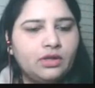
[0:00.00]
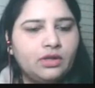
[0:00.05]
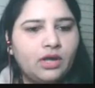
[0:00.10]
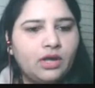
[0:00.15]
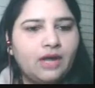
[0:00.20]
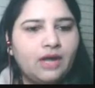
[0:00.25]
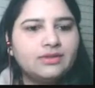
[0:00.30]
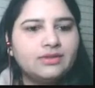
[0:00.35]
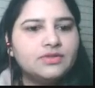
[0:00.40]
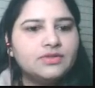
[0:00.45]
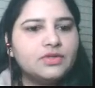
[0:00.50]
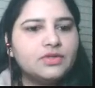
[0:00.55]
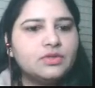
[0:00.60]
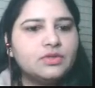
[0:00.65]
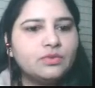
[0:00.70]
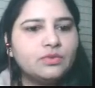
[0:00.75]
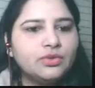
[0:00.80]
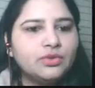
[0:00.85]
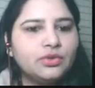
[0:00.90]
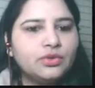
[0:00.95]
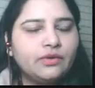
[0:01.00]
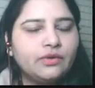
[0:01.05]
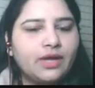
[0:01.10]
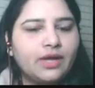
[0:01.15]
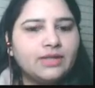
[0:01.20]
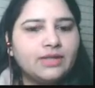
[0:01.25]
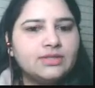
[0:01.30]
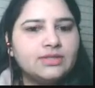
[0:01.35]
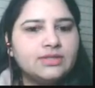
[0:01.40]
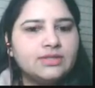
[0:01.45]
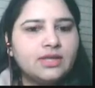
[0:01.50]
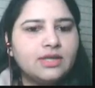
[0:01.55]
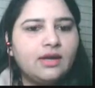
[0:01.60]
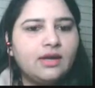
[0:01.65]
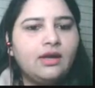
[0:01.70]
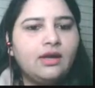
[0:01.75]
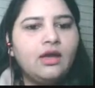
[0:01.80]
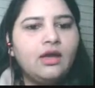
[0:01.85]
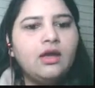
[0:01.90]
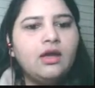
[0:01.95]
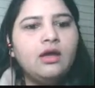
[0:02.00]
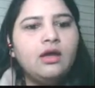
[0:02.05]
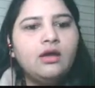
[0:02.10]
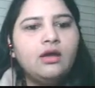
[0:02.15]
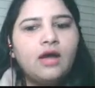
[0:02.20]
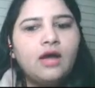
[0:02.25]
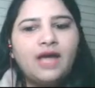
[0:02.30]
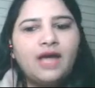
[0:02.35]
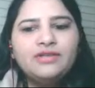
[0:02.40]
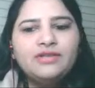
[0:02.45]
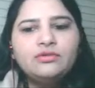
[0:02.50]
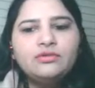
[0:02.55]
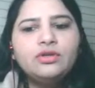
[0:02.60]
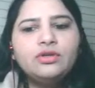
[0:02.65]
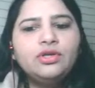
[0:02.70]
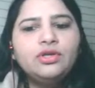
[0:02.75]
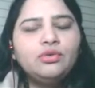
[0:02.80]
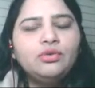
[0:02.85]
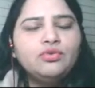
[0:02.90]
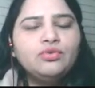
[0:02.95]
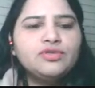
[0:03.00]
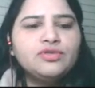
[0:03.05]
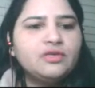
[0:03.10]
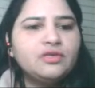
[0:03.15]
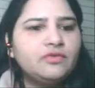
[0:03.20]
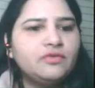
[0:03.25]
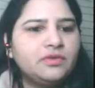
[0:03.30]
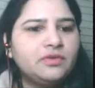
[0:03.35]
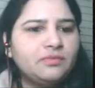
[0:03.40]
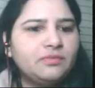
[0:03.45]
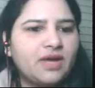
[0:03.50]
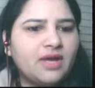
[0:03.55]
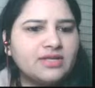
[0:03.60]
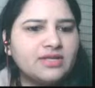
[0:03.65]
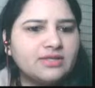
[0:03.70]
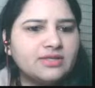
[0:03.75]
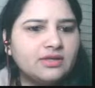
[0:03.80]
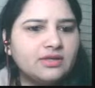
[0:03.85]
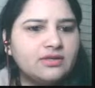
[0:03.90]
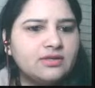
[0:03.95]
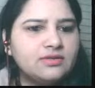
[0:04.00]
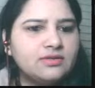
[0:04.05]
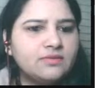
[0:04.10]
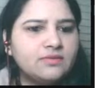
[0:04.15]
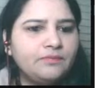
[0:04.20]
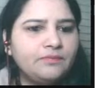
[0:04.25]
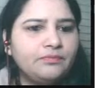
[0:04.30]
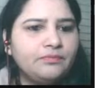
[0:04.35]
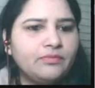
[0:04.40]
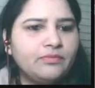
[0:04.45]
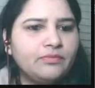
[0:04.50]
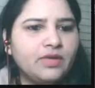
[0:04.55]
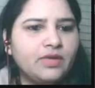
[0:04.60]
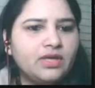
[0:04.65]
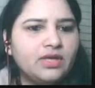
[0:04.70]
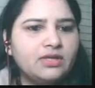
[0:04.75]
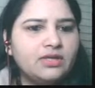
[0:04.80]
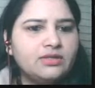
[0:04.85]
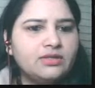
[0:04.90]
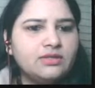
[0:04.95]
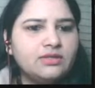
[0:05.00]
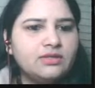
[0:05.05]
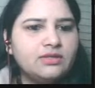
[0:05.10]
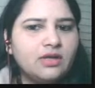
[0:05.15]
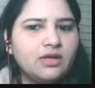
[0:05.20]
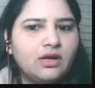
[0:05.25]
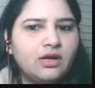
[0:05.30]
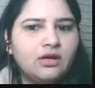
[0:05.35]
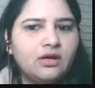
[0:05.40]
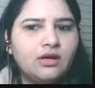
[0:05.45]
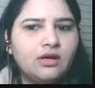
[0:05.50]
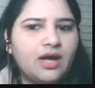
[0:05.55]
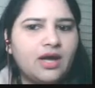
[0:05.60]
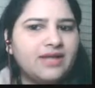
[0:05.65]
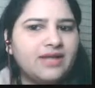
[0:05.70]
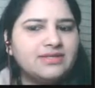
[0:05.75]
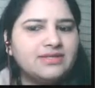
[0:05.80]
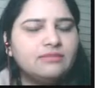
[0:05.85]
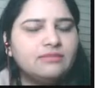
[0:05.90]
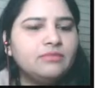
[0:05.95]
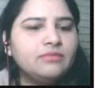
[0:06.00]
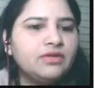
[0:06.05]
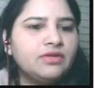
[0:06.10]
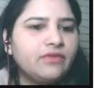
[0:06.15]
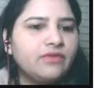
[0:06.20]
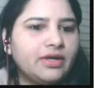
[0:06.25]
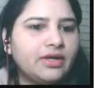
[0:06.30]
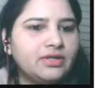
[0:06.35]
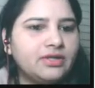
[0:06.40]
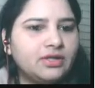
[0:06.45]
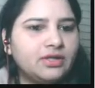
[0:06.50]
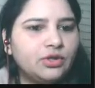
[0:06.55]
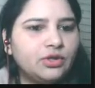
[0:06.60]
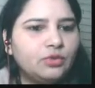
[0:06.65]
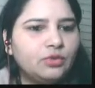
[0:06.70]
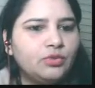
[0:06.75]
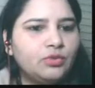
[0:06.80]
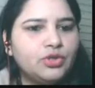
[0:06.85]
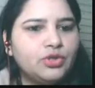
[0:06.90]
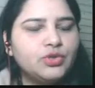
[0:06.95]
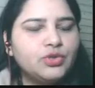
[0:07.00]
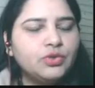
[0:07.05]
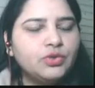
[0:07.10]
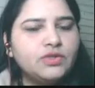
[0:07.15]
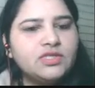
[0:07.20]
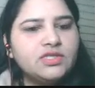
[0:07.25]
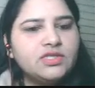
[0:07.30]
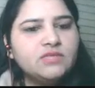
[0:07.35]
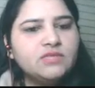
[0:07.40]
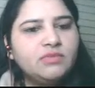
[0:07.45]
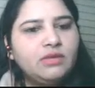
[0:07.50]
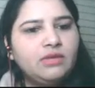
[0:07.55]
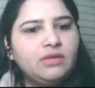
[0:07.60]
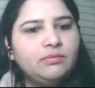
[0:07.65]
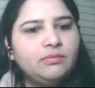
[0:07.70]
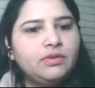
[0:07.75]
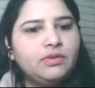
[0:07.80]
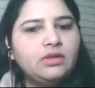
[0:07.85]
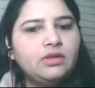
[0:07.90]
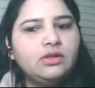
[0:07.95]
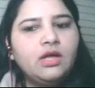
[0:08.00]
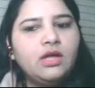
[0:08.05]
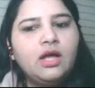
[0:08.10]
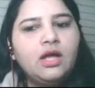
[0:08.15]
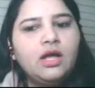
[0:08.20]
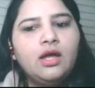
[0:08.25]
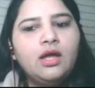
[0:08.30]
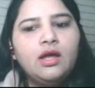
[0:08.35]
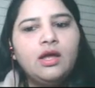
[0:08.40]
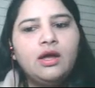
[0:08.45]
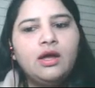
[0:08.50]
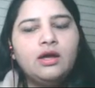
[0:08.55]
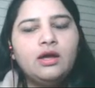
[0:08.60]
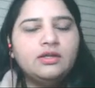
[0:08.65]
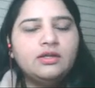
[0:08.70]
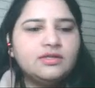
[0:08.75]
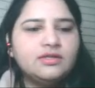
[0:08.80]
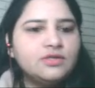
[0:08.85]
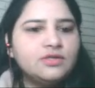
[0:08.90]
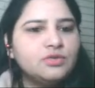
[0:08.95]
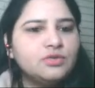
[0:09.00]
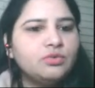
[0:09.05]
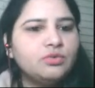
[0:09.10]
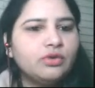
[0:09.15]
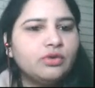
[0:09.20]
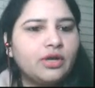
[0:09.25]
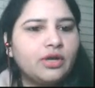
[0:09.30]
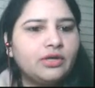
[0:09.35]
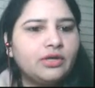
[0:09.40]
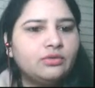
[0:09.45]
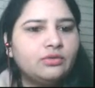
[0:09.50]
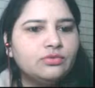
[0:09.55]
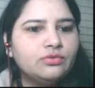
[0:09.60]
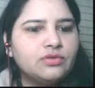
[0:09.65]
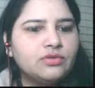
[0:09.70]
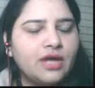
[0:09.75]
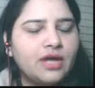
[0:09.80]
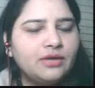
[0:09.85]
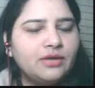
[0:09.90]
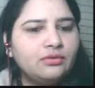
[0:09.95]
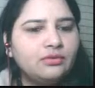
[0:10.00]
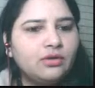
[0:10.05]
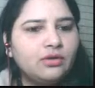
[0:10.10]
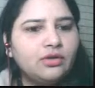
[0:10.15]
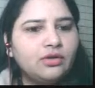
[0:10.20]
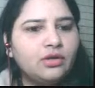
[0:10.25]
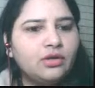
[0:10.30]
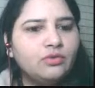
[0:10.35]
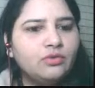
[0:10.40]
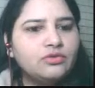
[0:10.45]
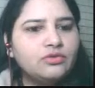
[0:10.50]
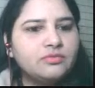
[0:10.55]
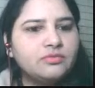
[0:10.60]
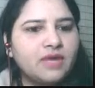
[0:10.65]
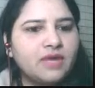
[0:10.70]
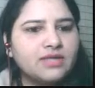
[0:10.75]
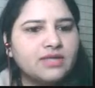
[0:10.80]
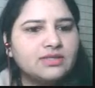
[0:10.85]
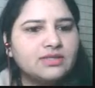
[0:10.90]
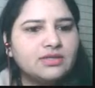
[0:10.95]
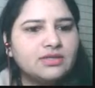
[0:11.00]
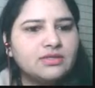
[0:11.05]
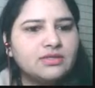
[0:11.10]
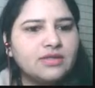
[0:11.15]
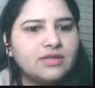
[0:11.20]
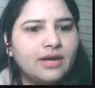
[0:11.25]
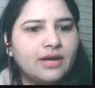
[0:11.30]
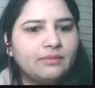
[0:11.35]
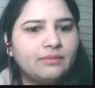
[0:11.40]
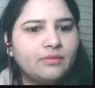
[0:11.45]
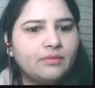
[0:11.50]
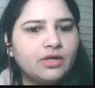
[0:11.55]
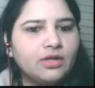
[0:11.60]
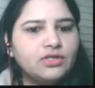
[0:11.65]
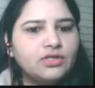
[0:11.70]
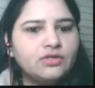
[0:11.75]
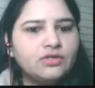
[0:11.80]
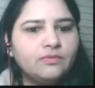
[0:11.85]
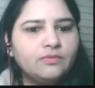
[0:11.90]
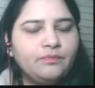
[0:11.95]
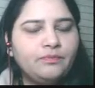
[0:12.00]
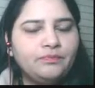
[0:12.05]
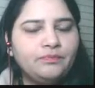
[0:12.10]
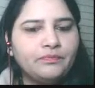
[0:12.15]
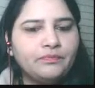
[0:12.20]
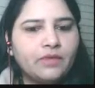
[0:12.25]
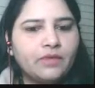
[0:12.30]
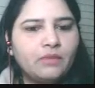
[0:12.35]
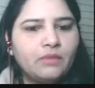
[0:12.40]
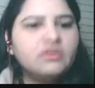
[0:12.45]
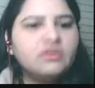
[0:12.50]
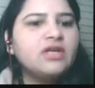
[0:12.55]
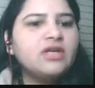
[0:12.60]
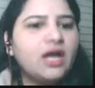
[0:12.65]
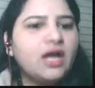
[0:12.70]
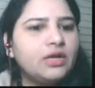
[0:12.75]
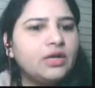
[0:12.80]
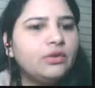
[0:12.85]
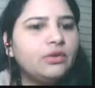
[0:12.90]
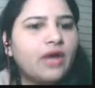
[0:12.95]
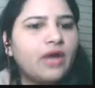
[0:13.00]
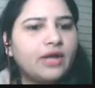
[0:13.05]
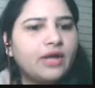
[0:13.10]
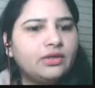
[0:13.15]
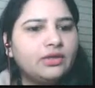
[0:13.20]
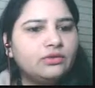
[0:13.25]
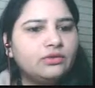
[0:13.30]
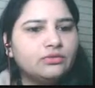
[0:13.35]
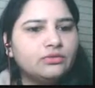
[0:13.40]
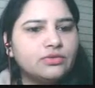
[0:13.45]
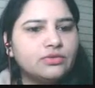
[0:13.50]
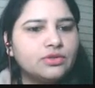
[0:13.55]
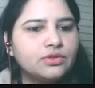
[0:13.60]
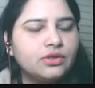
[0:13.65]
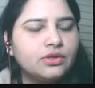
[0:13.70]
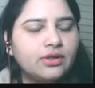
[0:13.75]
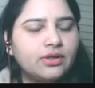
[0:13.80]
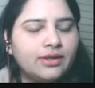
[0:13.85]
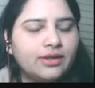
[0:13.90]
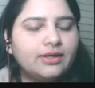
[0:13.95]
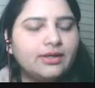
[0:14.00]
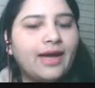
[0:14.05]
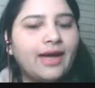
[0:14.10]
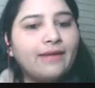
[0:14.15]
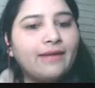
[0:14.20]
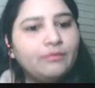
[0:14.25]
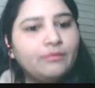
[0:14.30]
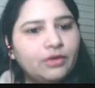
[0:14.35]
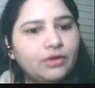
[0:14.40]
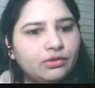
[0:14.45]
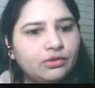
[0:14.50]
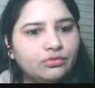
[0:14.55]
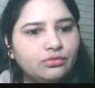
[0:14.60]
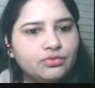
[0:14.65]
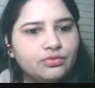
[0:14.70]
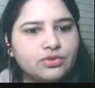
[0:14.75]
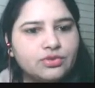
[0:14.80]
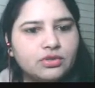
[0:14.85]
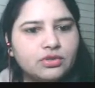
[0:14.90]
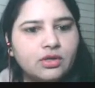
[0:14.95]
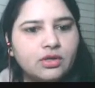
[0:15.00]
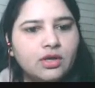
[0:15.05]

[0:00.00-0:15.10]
yeah, this is what you can say. I do not use the word masses because I simply write individuals, people. This is what I use. I do not use masses that much. Well, yeah, you can use. It can be used.